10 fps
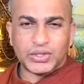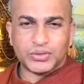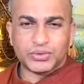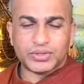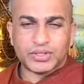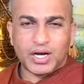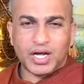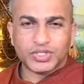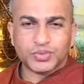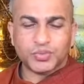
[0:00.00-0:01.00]
you
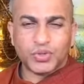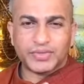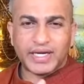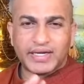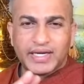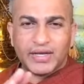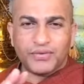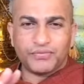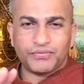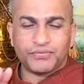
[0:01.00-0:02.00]
transform that
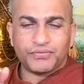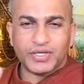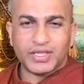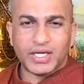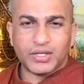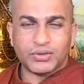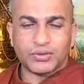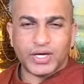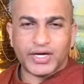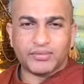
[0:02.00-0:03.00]
everything to
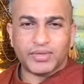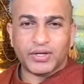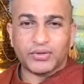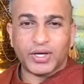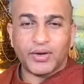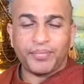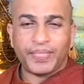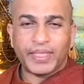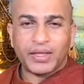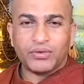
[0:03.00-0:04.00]
kind of like your
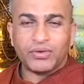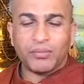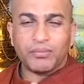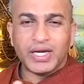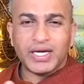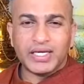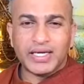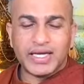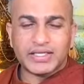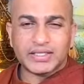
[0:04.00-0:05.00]
your
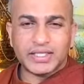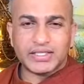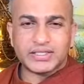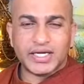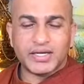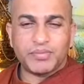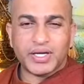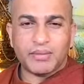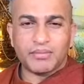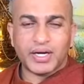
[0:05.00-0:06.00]
meditation itself
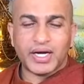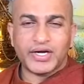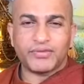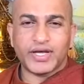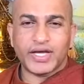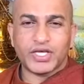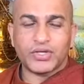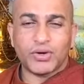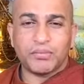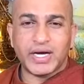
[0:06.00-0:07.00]
become a kind of like
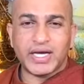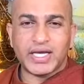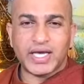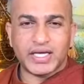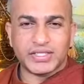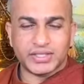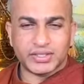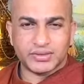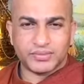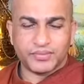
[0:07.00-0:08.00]
your
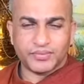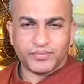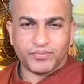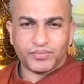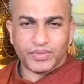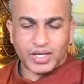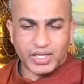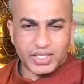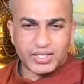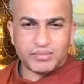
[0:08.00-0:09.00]
medication
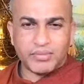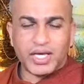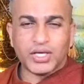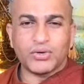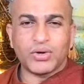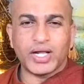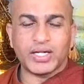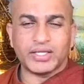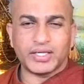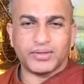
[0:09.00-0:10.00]
it make you
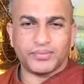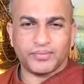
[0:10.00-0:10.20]
healthy